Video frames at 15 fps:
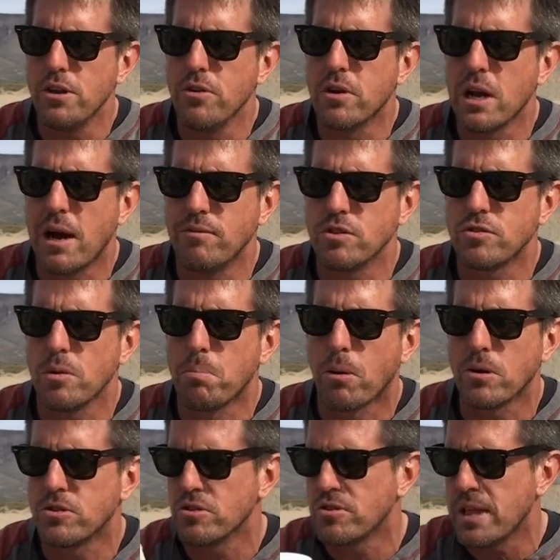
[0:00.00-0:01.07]
you can obviously
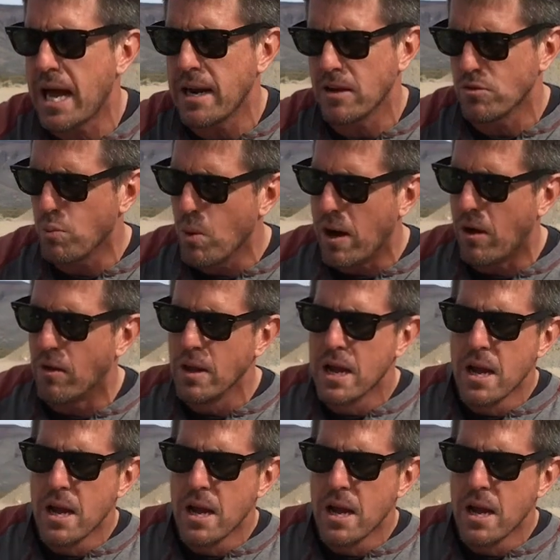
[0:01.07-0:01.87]
purchase that as well.